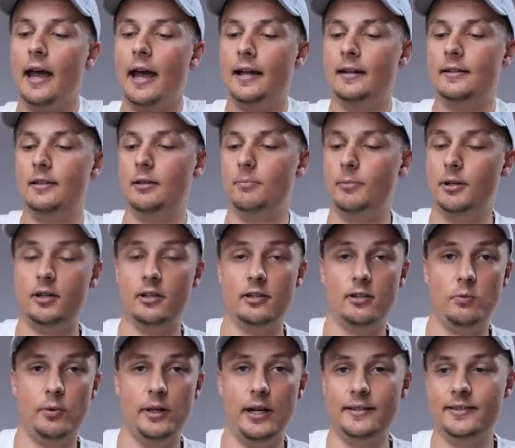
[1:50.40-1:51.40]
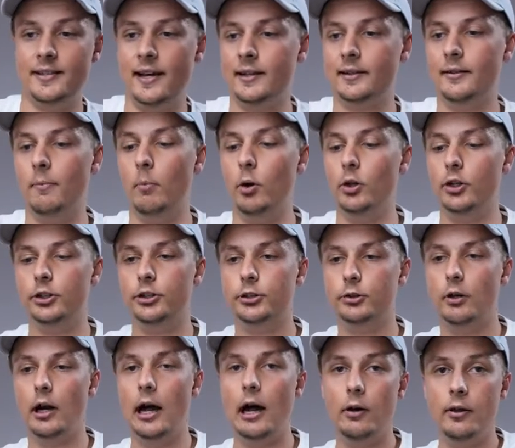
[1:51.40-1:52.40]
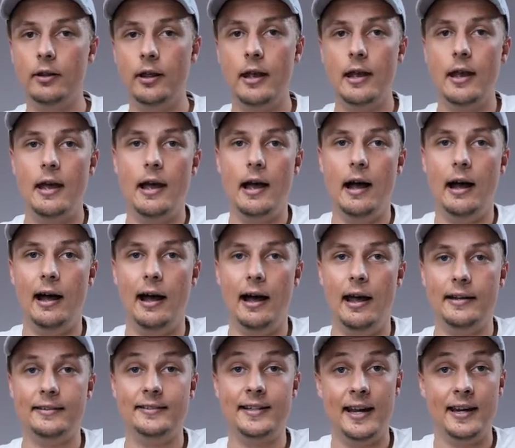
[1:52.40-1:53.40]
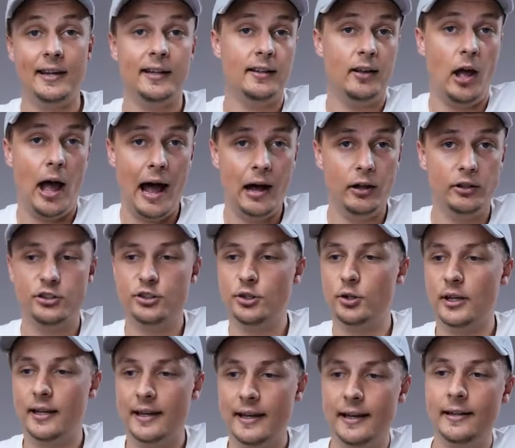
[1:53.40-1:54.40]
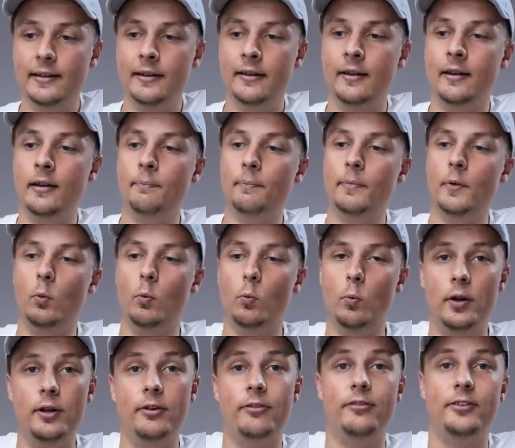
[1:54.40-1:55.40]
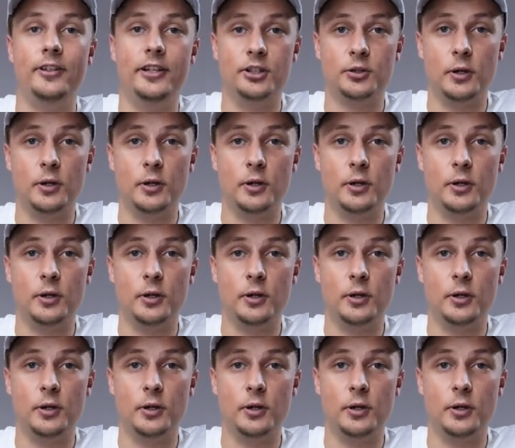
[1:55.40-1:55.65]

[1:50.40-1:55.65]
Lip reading: handy because when I take the monitor out, I take it out together with the